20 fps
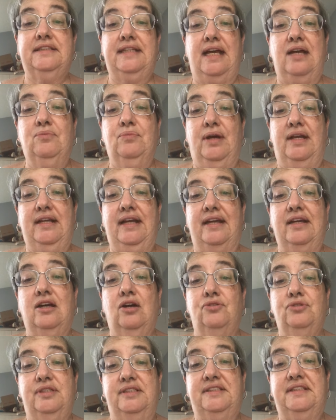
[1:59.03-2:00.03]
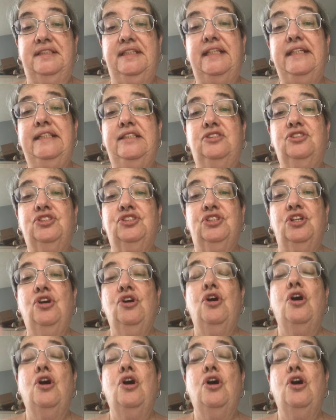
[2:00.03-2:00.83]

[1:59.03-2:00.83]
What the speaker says: And when I go to teach,